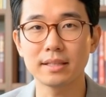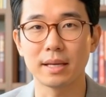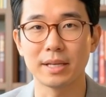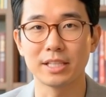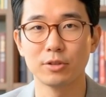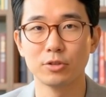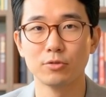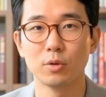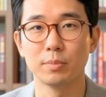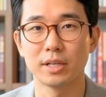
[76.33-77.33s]
Let me give you the
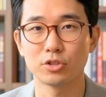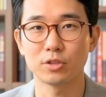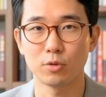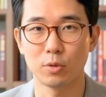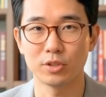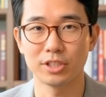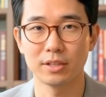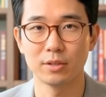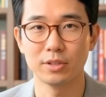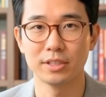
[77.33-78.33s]
full picture of what we're
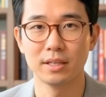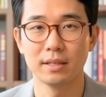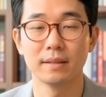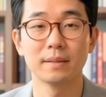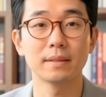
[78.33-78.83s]
dealing with here.